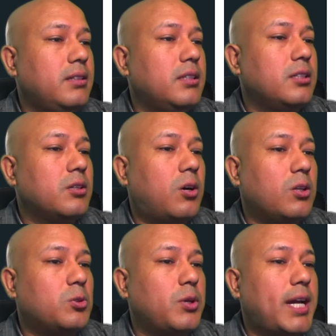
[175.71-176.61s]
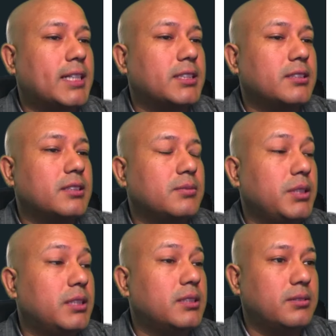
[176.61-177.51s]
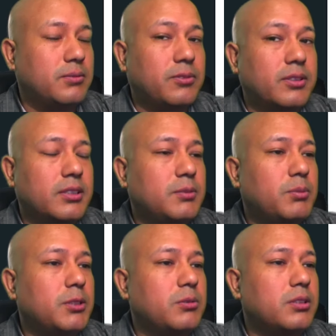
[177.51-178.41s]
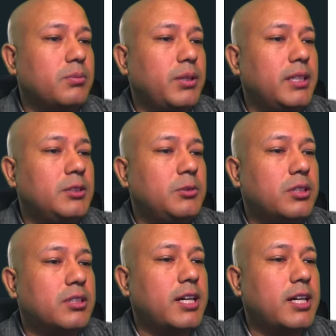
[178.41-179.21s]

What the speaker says: call to actions, because for this particular page you are trying to